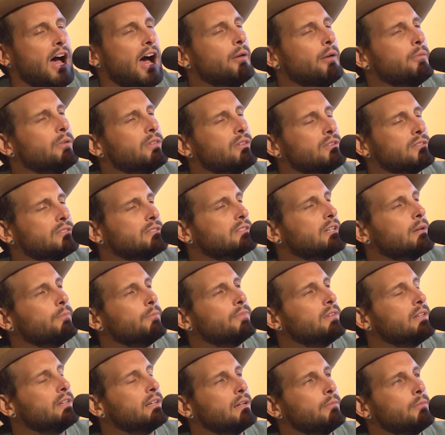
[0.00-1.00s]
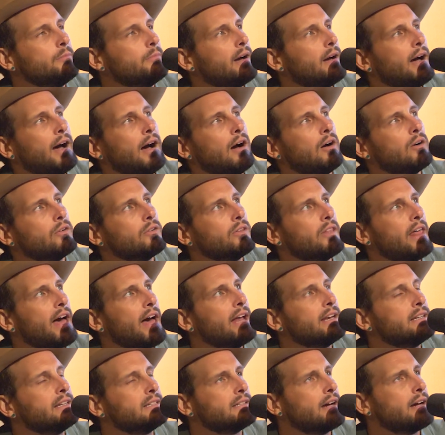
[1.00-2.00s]
I mean, there's something about
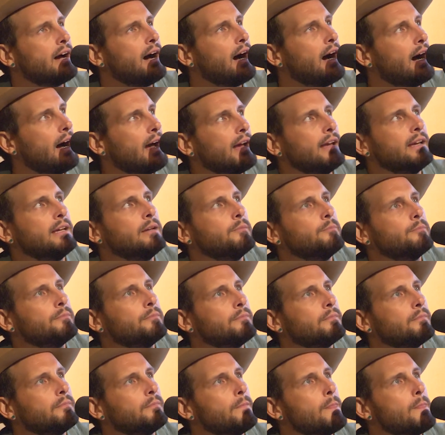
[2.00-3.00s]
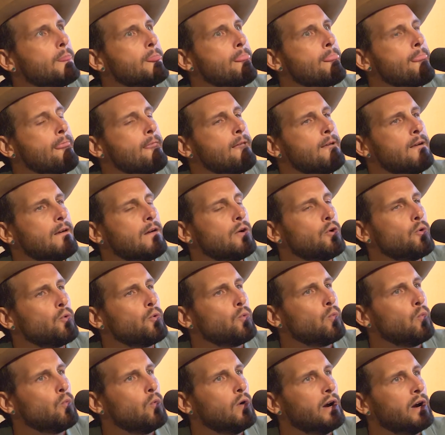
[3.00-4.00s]
that time
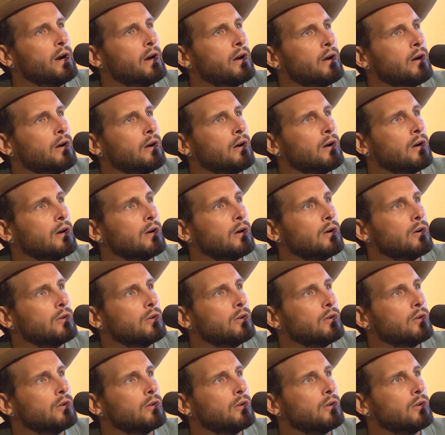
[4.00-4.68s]
where